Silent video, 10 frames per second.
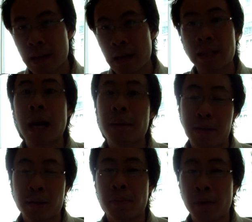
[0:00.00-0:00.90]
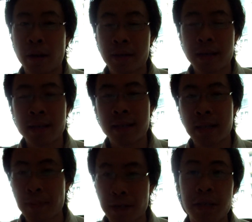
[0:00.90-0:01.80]
time-consuming process,
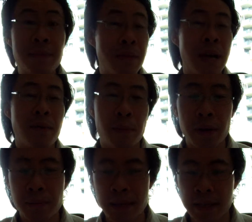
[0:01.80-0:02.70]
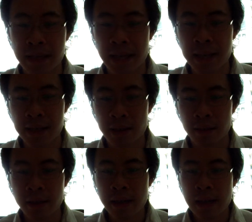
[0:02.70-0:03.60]
especially if you have a pretty big site.
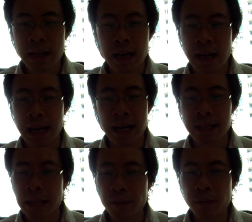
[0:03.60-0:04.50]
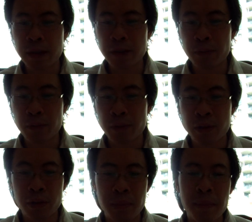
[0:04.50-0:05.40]
So I definitely
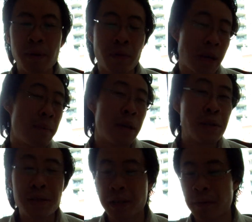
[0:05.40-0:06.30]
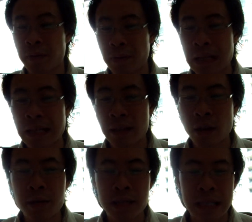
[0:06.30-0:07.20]
could maybe recommend using a free
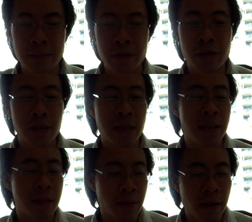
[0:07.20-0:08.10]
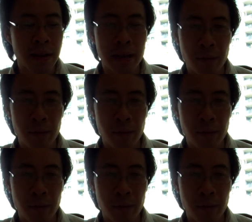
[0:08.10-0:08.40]
host if you're just kind of starting